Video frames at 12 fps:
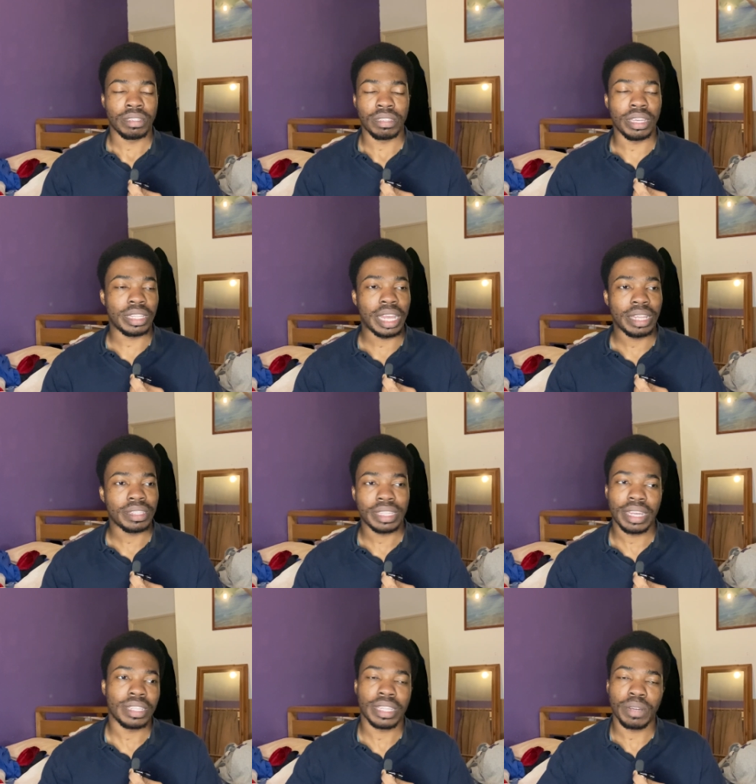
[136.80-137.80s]
yeah, that
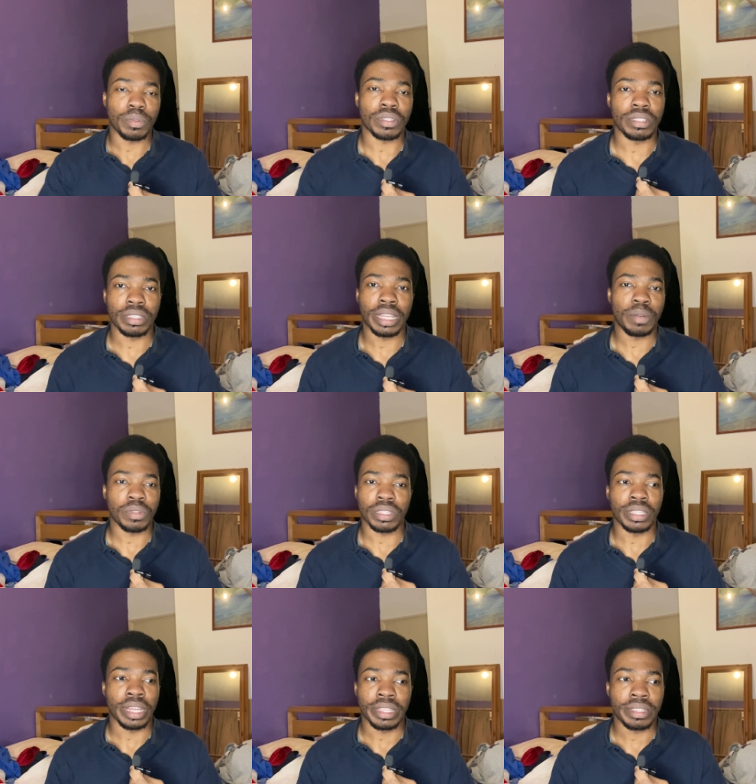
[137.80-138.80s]
that that wasn't that
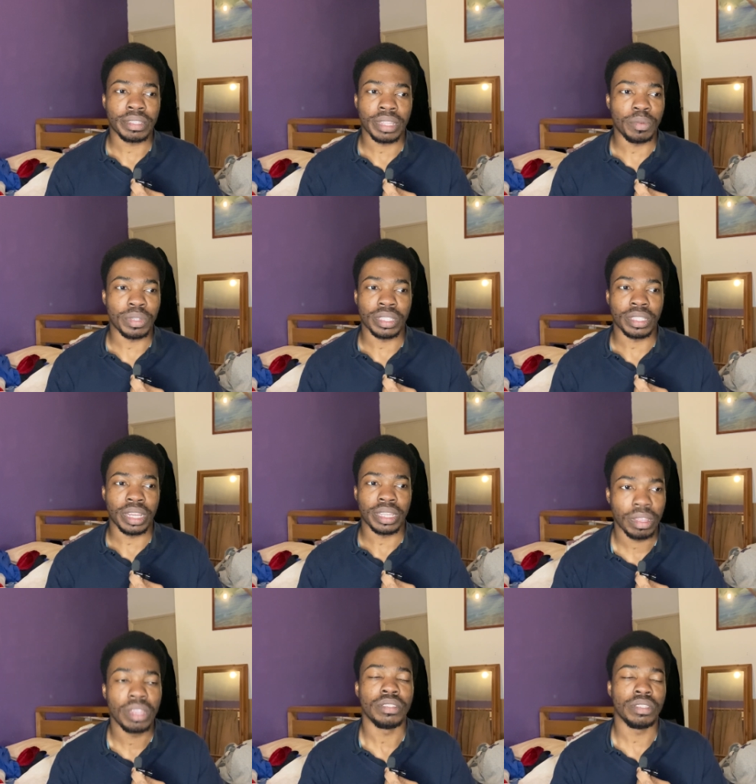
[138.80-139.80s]
wasn't nice. That wasn't
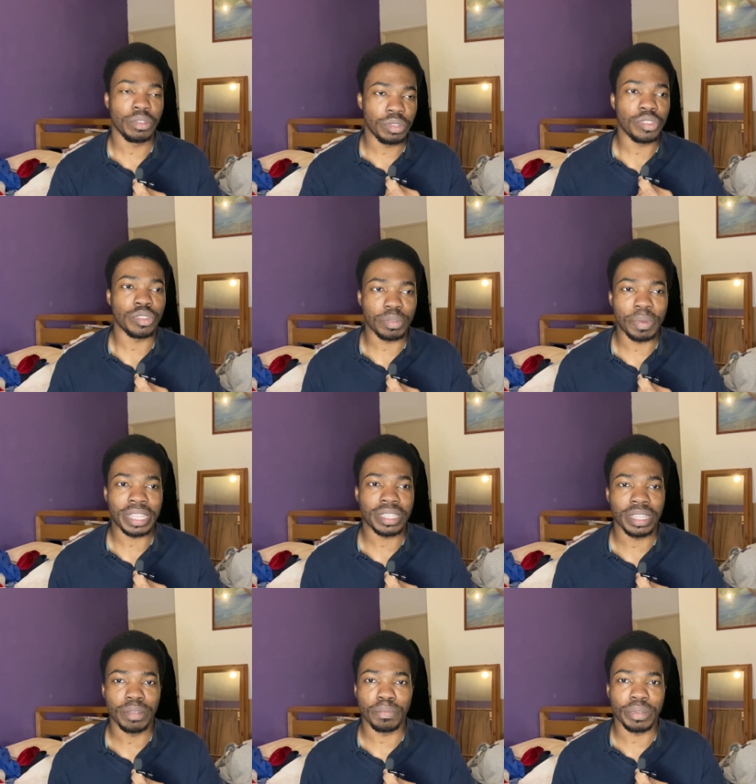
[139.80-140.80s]
nice. No disrespect
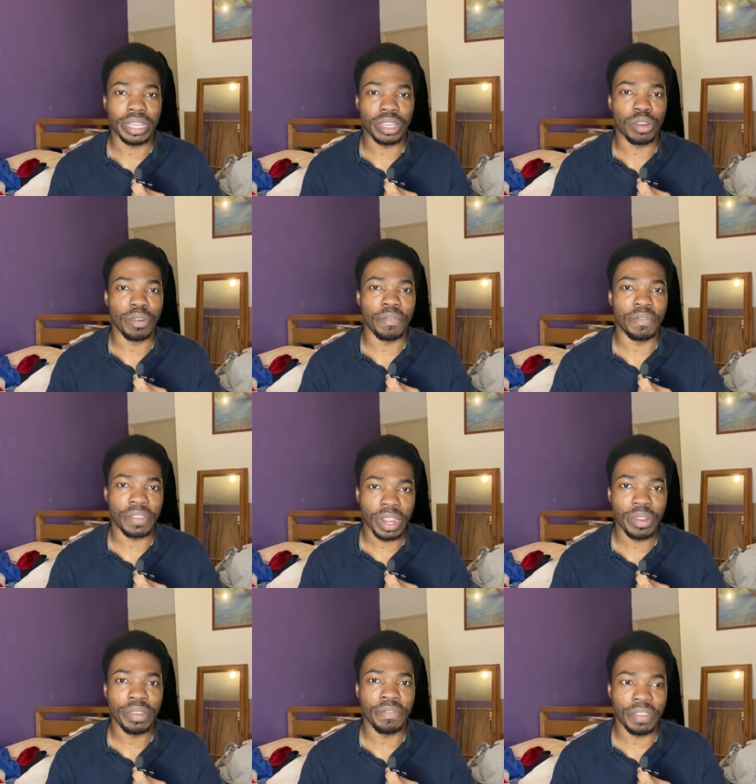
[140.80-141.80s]
to them, but it got
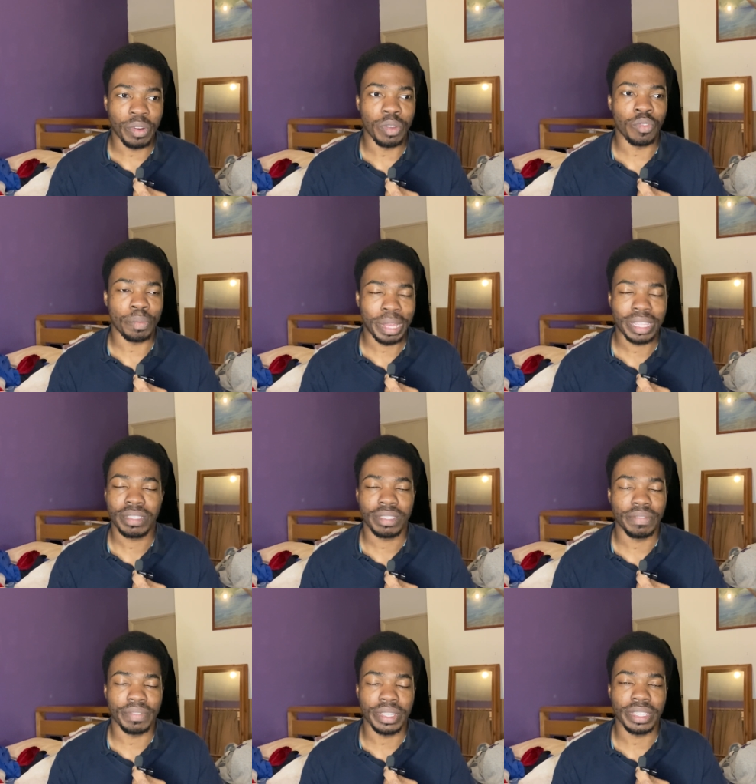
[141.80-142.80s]
very very
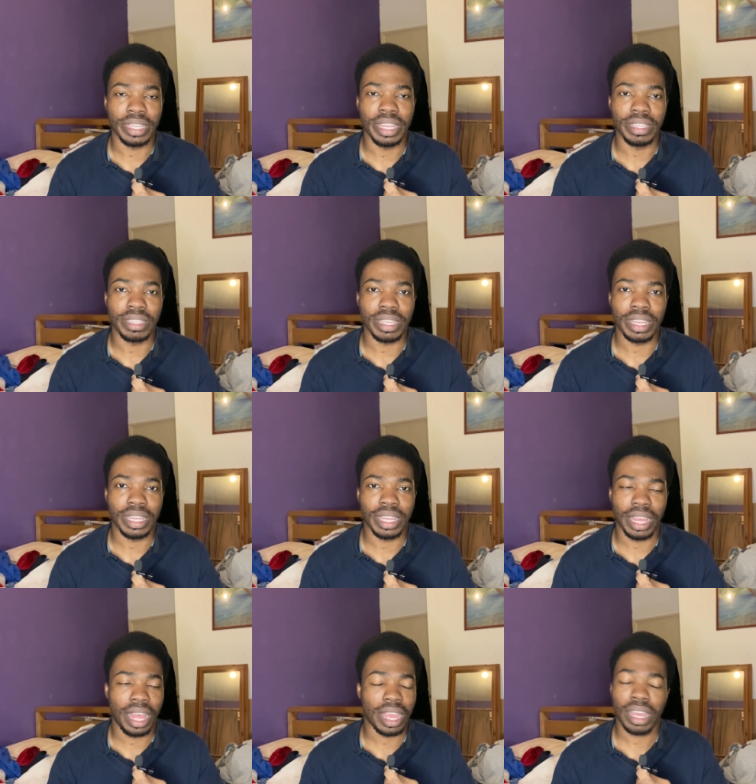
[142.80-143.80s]
repetitive at the end.
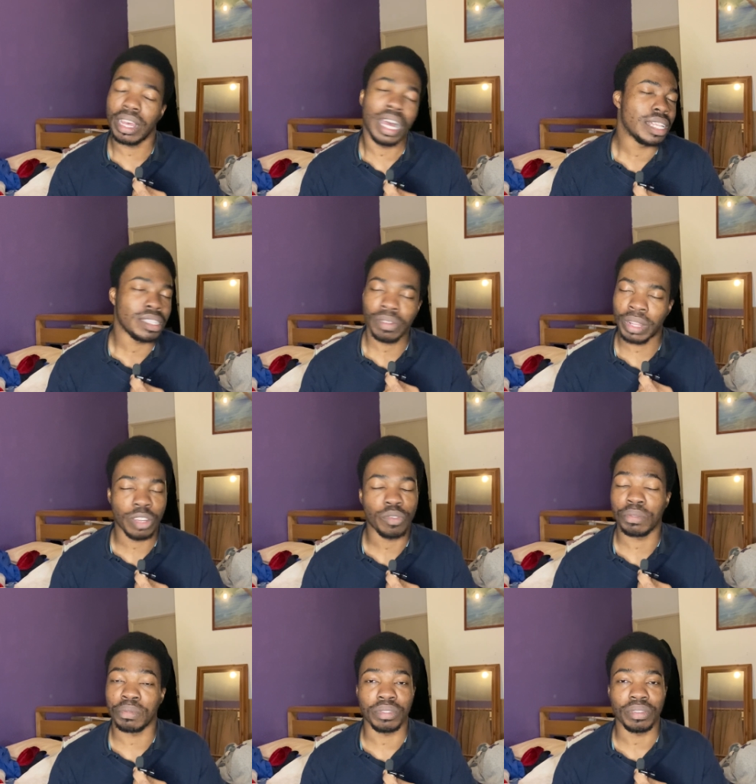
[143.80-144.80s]
I I don't like
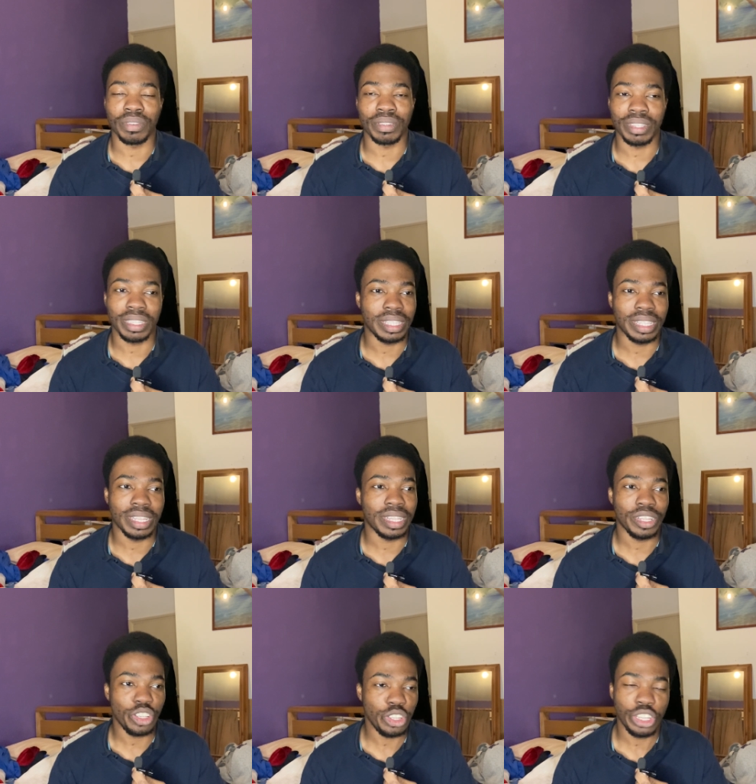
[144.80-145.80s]
Christmas songs. They're,
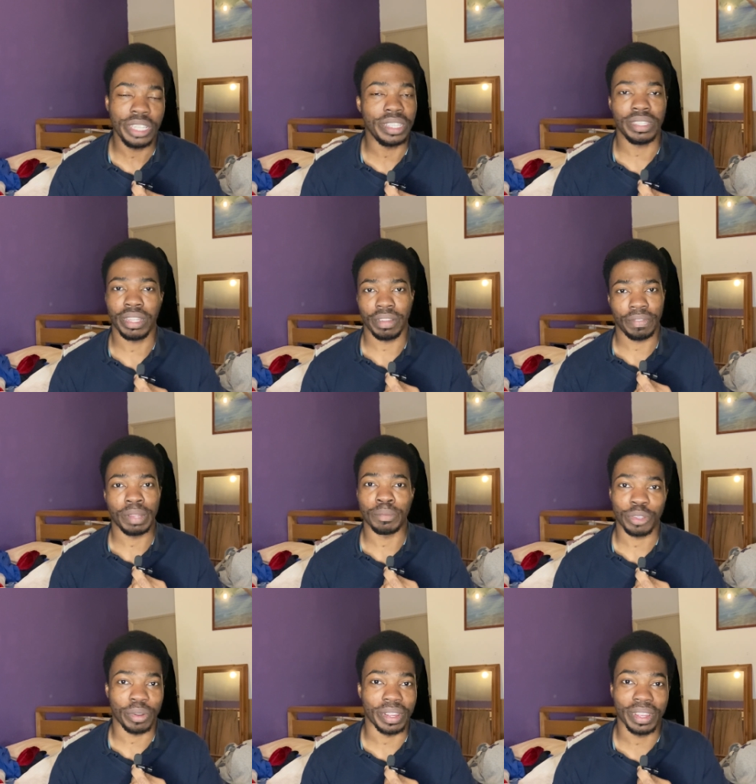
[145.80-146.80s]
they're just cheesy stuff. I'm sorry.